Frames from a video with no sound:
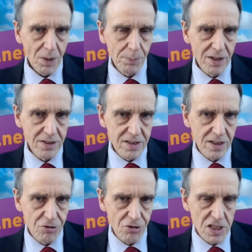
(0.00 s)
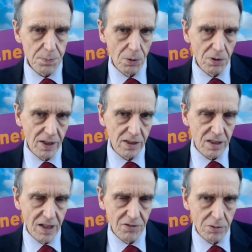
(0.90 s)
plus the transport links
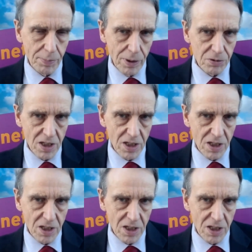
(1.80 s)
that have to be built